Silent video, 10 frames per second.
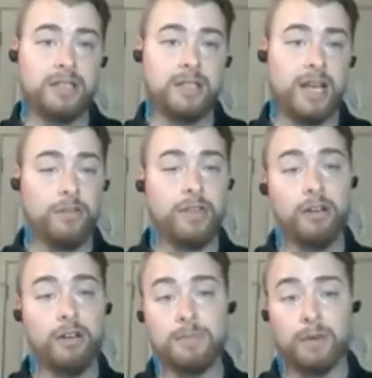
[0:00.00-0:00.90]

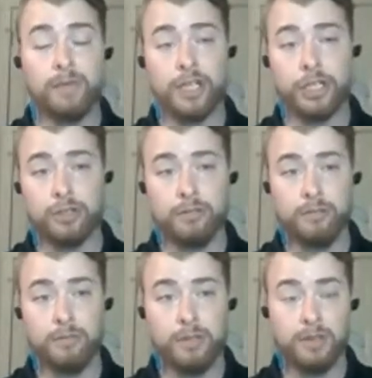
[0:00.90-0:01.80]
healthcare is provincial.
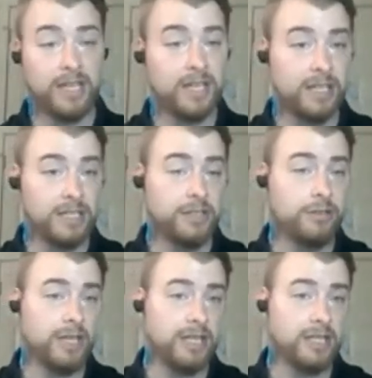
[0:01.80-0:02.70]
Like it is in the
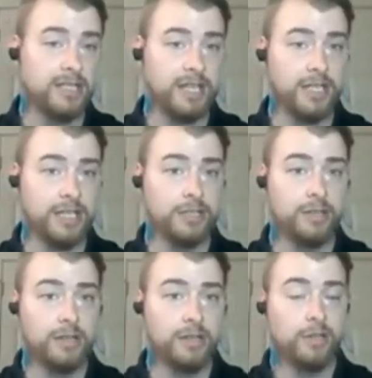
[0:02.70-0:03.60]
United States,